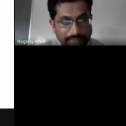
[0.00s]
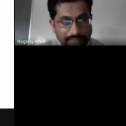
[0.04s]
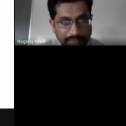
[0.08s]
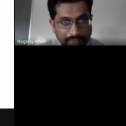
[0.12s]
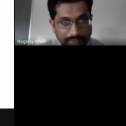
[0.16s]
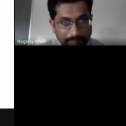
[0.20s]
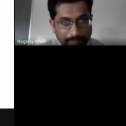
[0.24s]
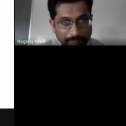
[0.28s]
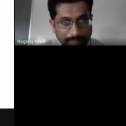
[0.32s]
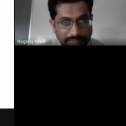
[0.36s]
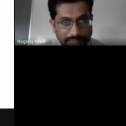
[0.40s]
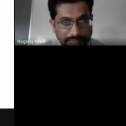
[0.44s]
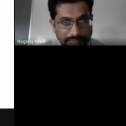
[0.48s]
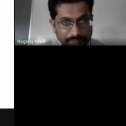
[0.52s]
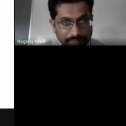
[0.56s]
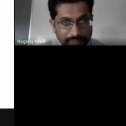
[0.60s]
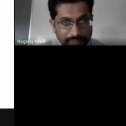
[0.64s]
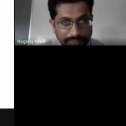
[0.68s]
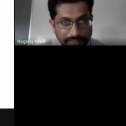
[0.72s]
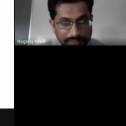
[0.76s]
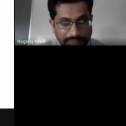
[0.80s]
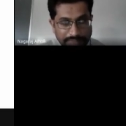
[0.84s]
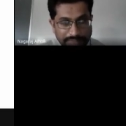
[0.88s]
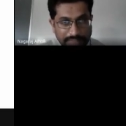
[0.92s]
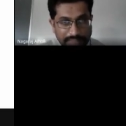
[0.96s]
the capacitor
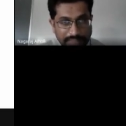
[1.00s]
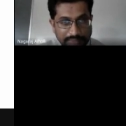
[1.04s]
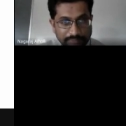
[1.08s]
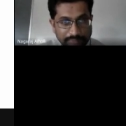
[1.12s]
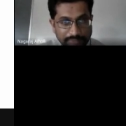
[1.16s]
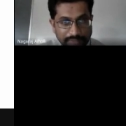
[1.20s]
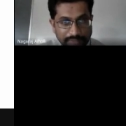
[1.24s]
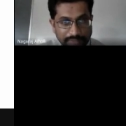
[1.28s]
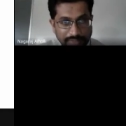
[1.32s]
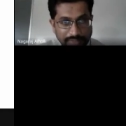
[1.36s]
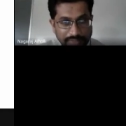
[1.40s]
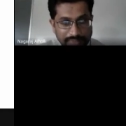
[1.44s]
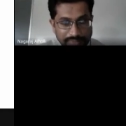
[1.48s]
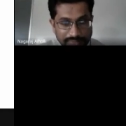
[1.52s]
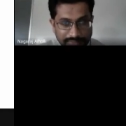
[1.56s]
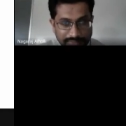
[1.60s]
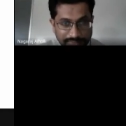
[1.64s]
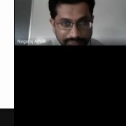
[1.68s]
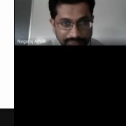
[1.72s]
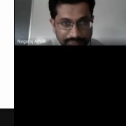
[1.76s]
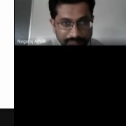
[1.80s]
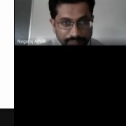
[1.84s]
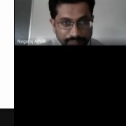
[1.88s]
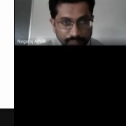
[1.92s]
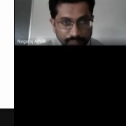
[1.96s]
will get charged with the
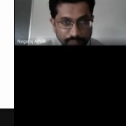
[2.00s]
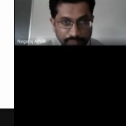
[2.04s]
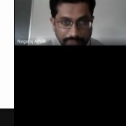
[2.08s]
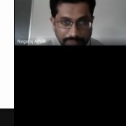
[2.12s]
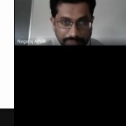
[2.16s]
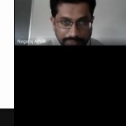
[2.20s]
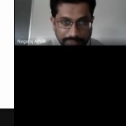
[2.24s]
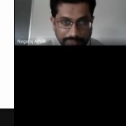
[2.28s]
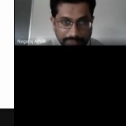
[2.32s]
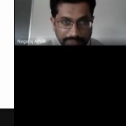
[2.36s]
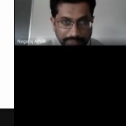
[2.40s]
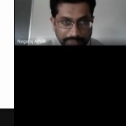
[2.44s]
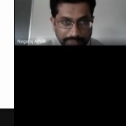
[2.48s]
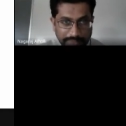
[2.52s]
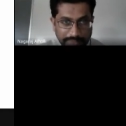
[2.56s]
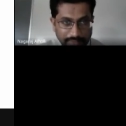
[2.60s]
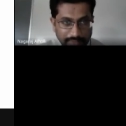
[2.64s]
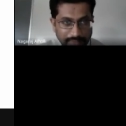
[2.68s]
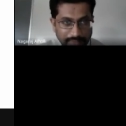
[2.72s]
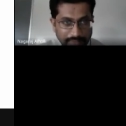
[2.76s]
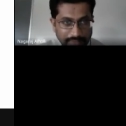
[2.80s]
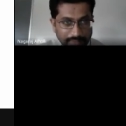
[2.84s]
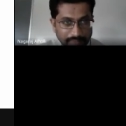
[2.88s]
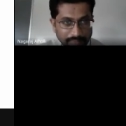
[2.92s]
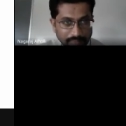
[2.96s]
same
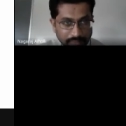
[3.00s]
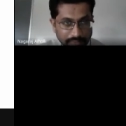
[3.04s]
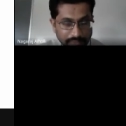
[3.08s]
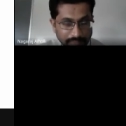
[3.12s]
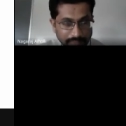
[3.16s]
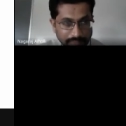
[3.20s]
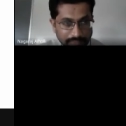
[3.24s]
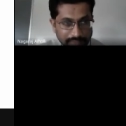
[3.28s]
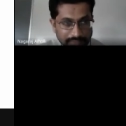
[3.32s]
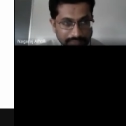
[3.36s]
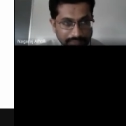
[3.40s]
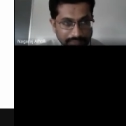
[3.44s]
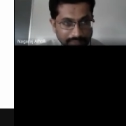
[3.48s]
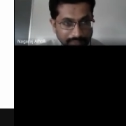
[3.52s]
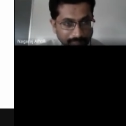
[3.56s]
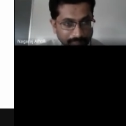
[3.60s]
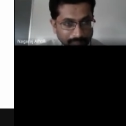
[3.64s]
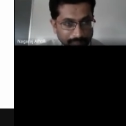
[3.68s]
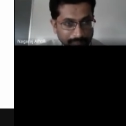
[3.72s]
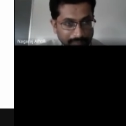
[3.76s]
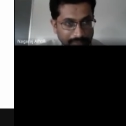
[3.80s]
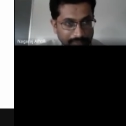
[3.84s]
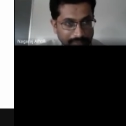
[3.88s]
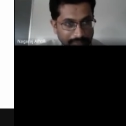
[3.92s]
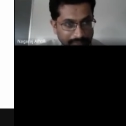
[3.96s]
polarity. Whatever is
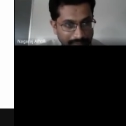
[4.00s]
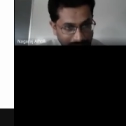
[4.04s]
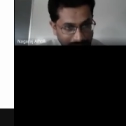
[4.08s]
the